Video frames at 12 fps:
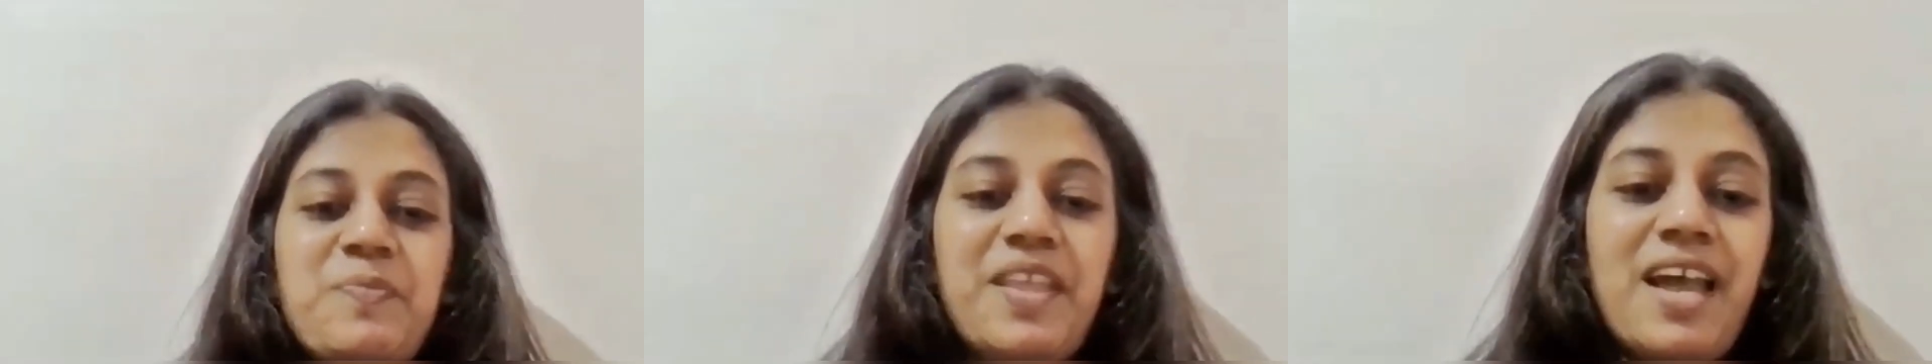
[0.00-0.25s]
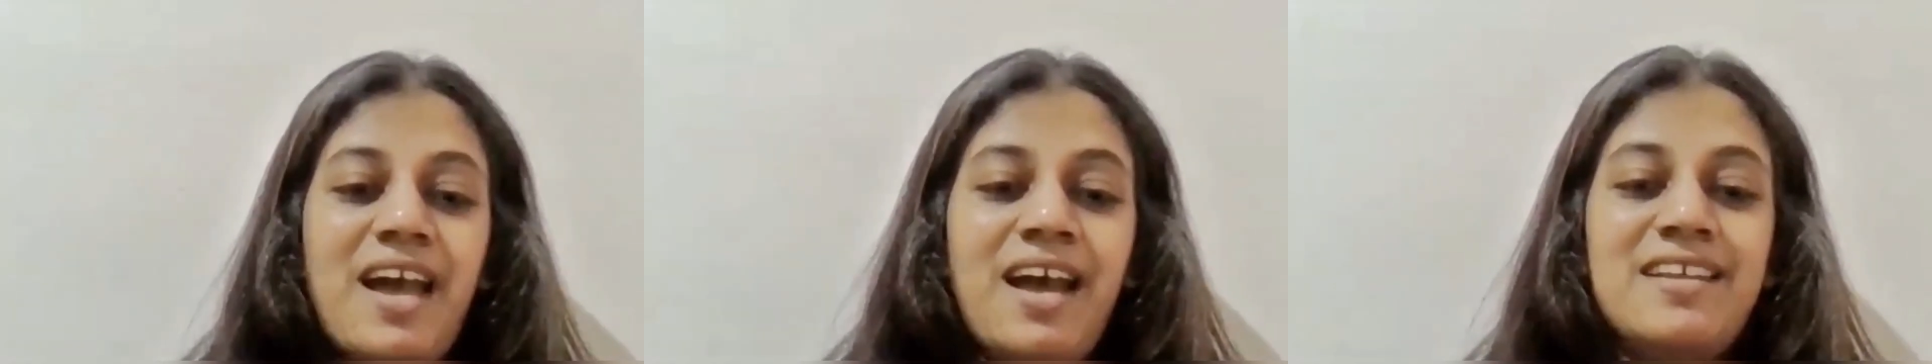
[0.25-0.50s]

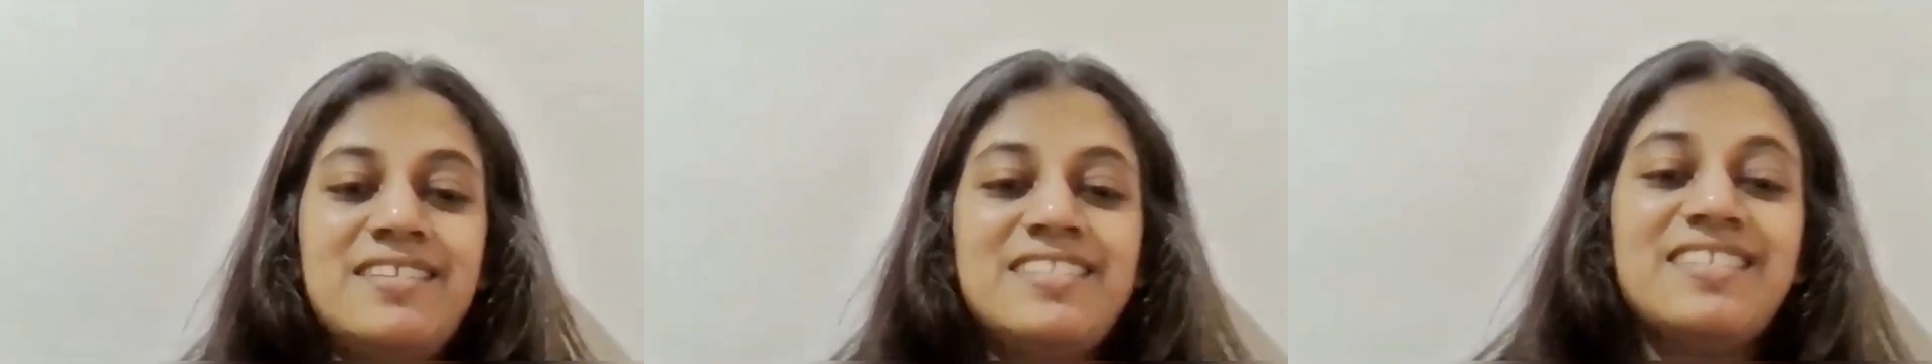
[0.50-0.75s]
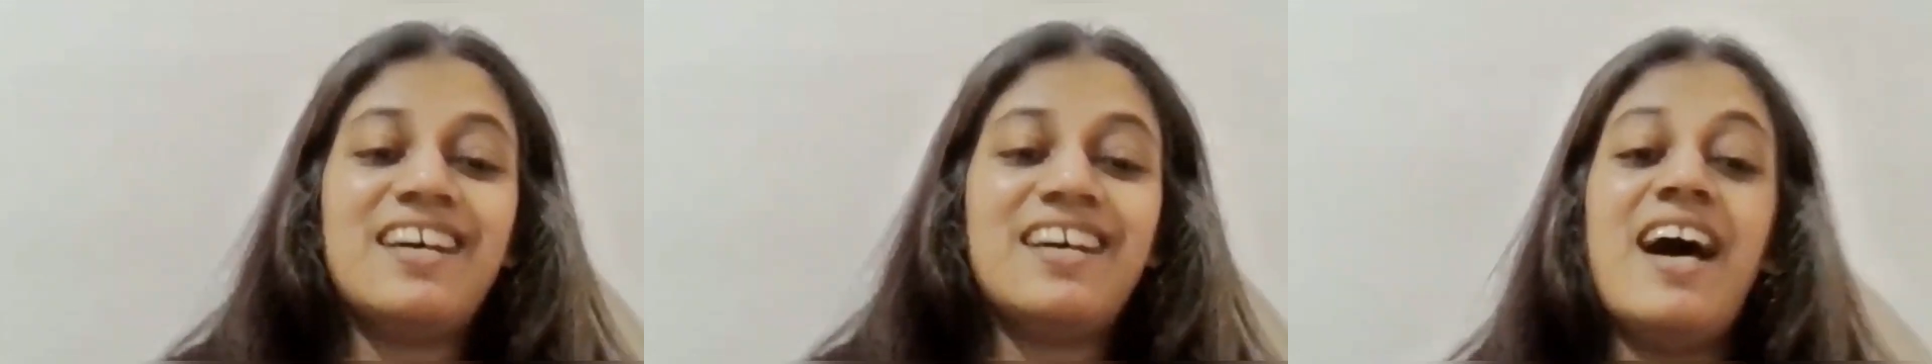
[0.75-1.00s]
and
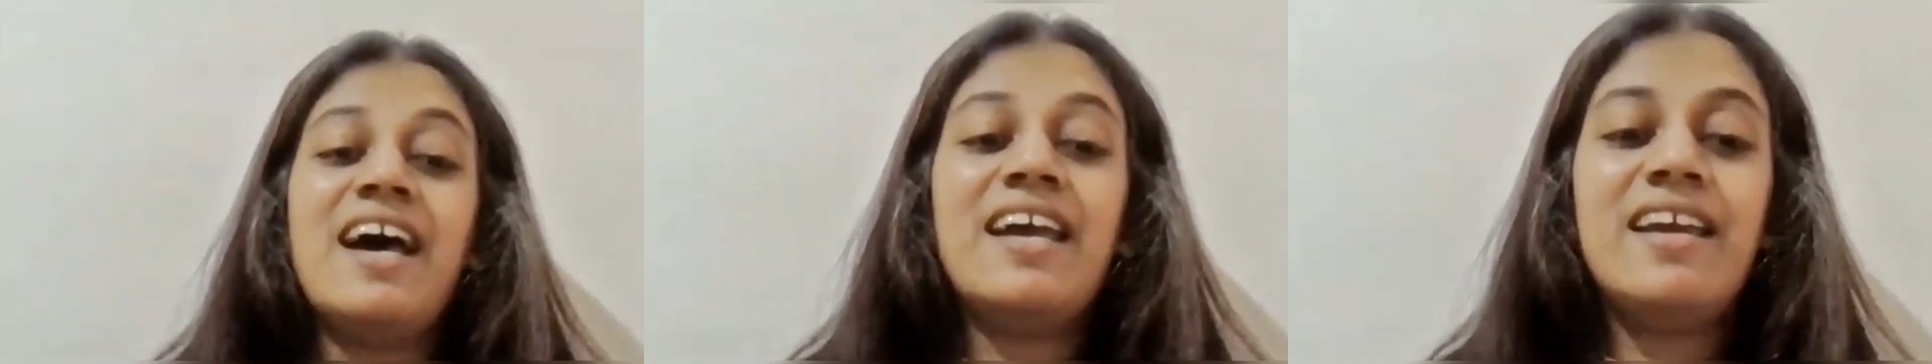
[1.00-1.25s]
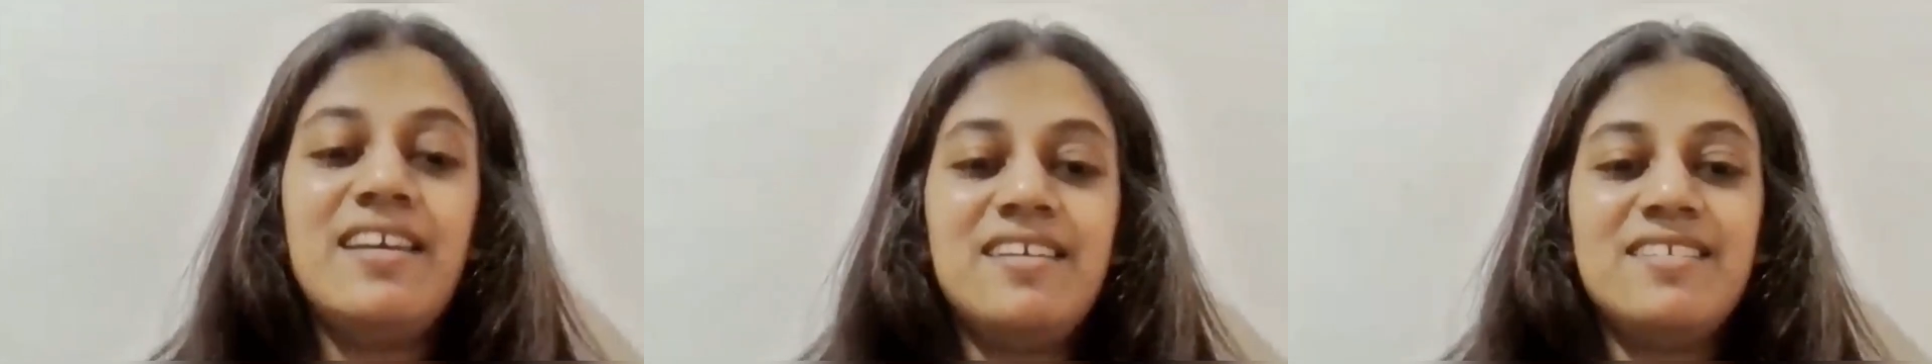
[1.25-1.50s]
uh,
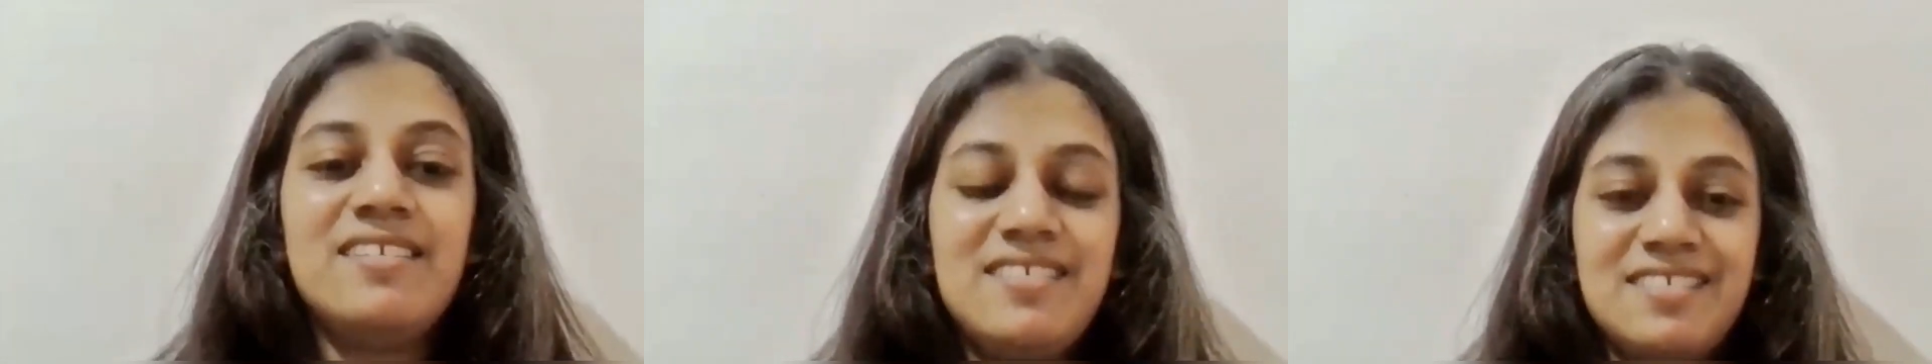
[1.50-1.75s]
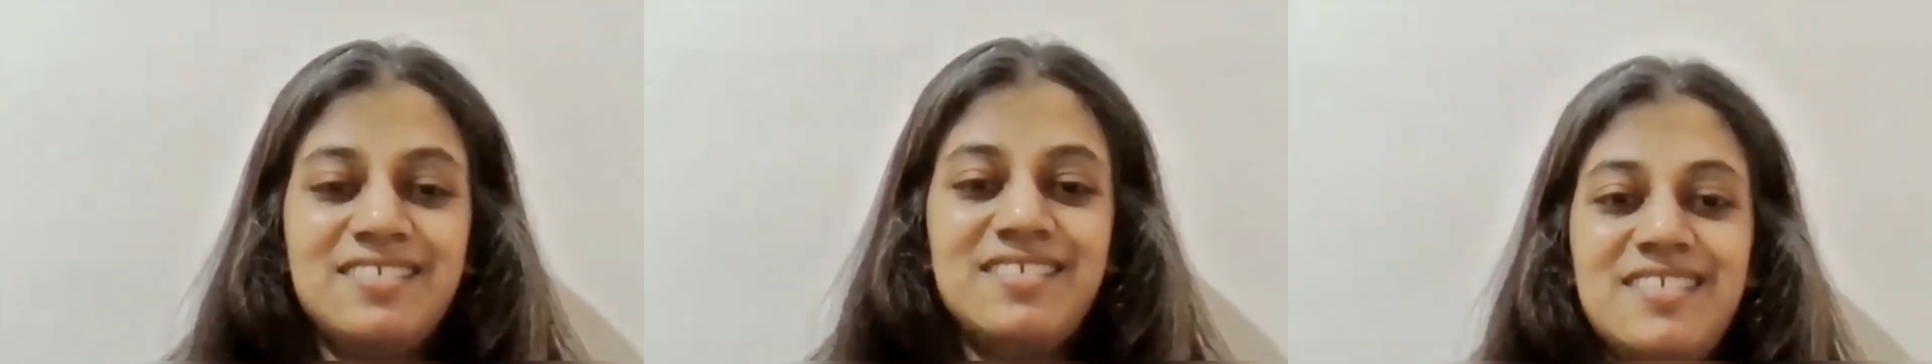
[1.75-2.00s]
I,
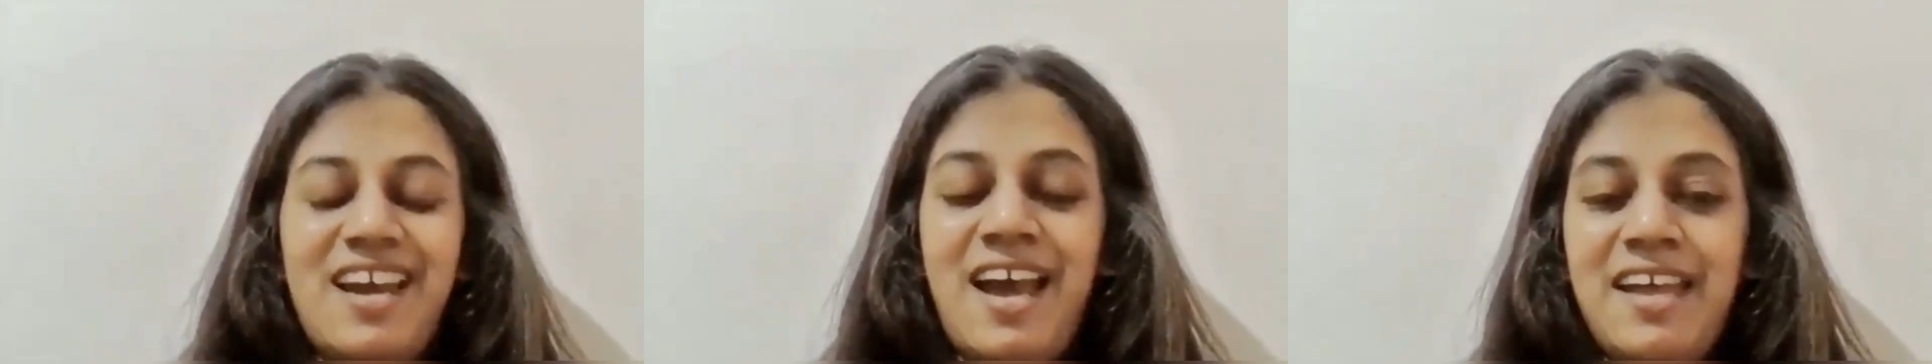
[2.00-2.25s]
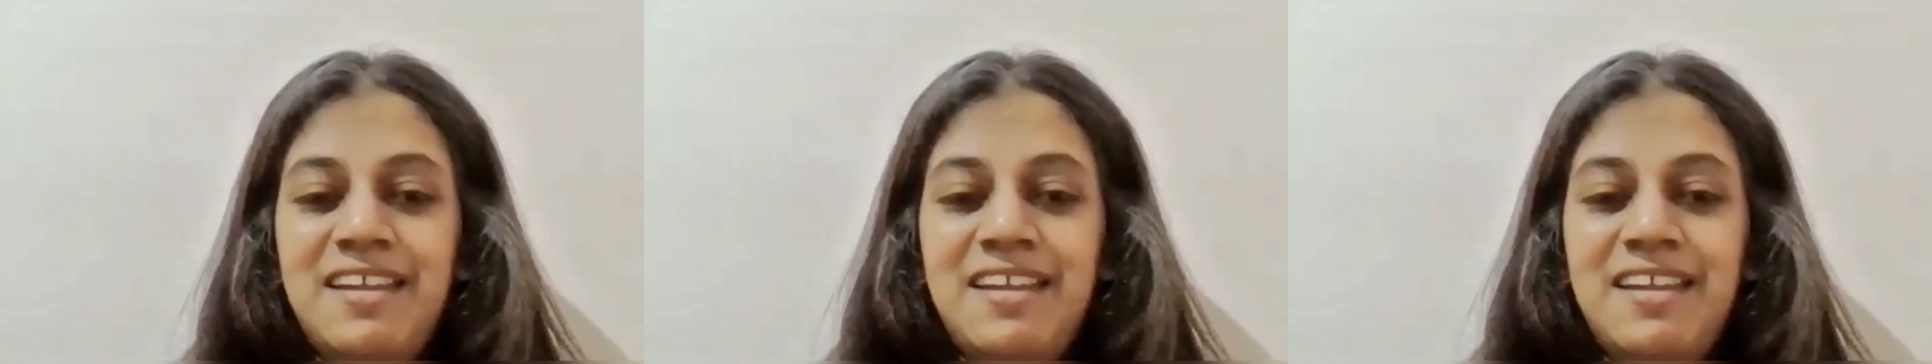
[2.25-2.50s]
I
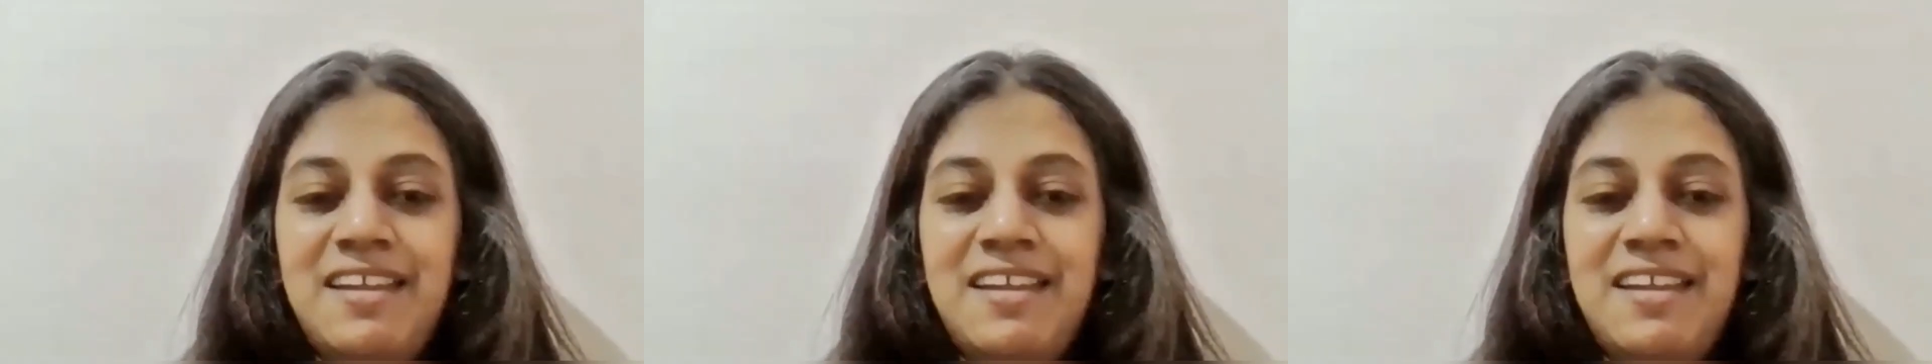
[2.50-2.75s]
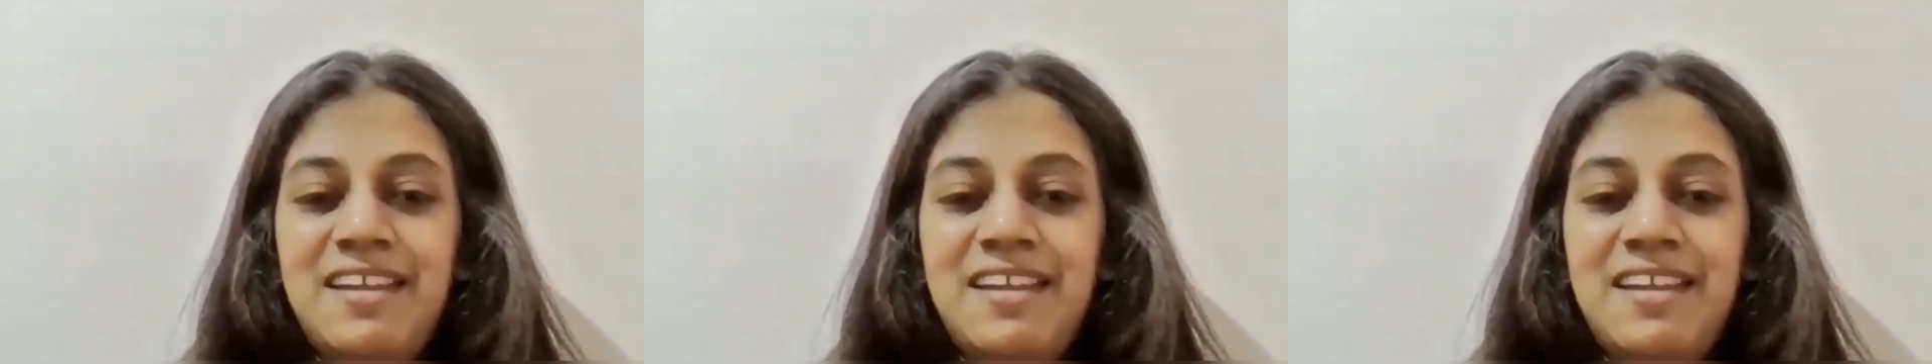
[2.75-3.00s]
really feel